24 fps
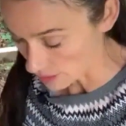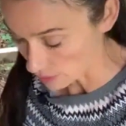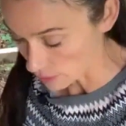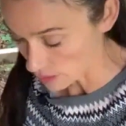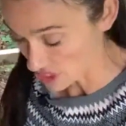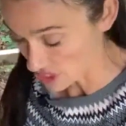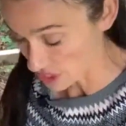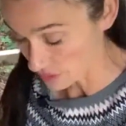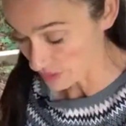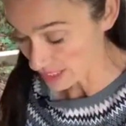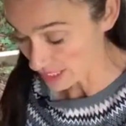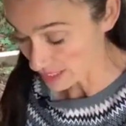
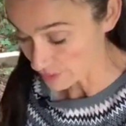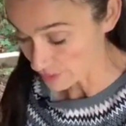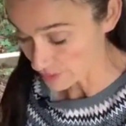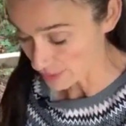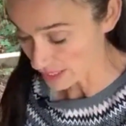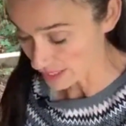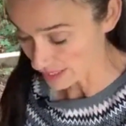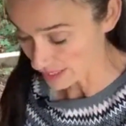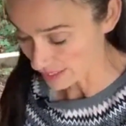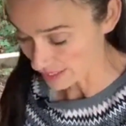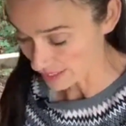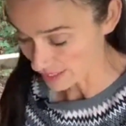which if you live
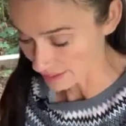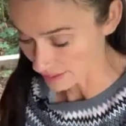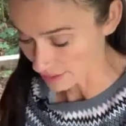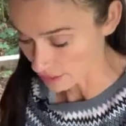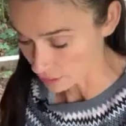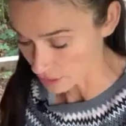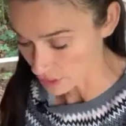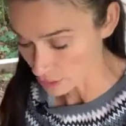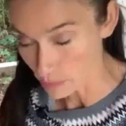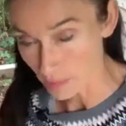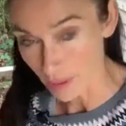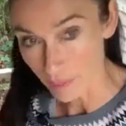
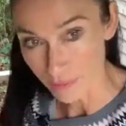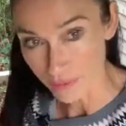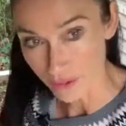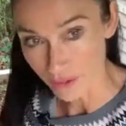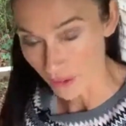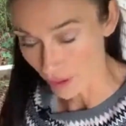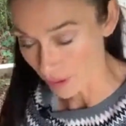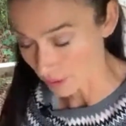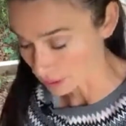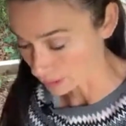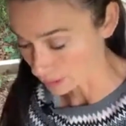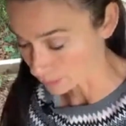somewhere with
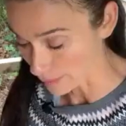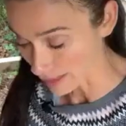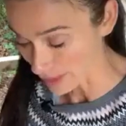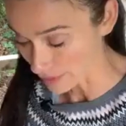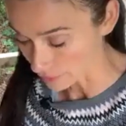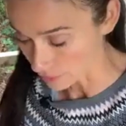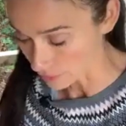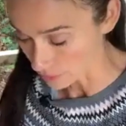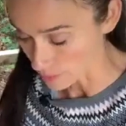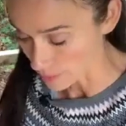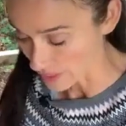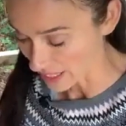a cold
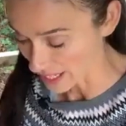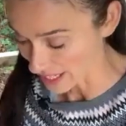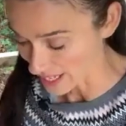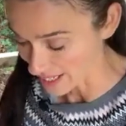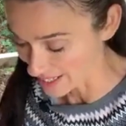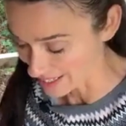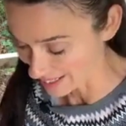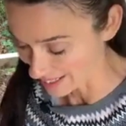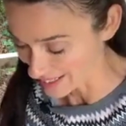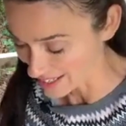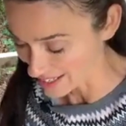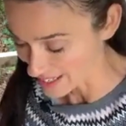bathroom, you
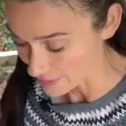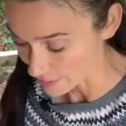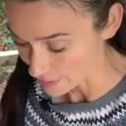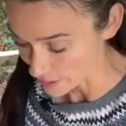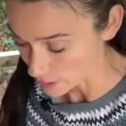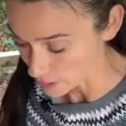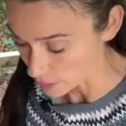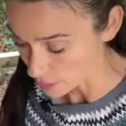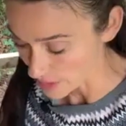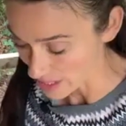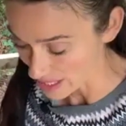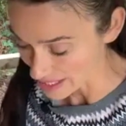can
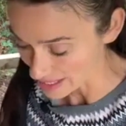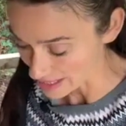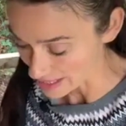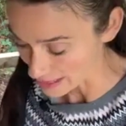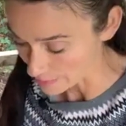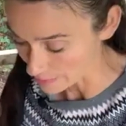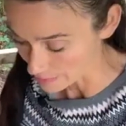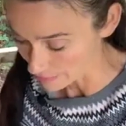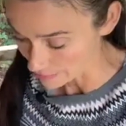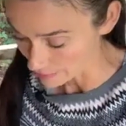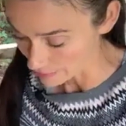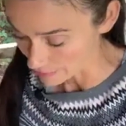never squeeze
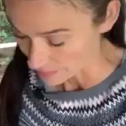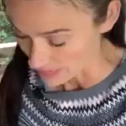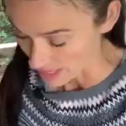them,